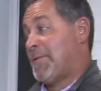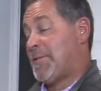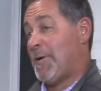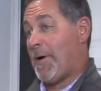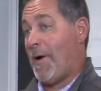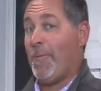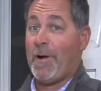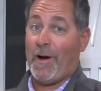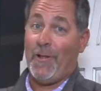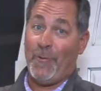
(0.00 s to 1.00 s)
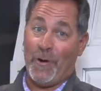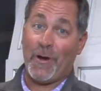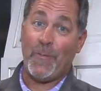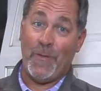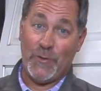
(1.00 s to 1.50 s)
So I would highly
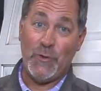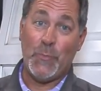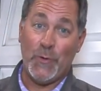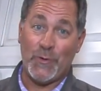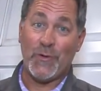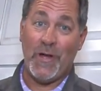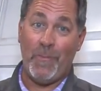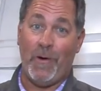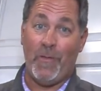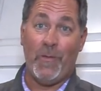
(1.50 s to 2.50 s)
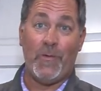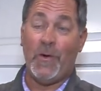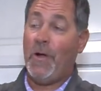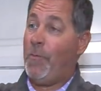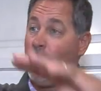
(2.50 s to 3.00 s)
recommend that you put your name on there.
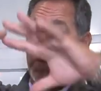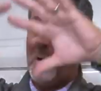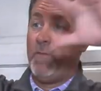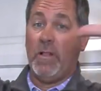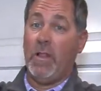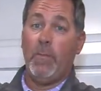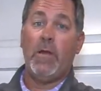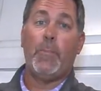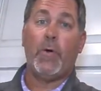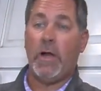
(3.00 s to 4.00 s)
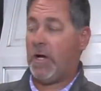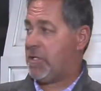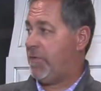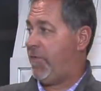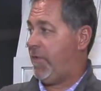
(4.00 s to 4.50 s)
They have a limited
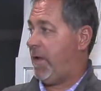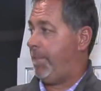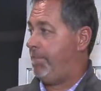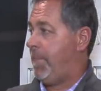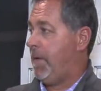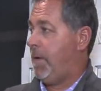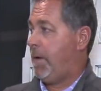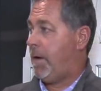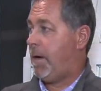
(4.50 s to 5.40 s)
production for them. Yep.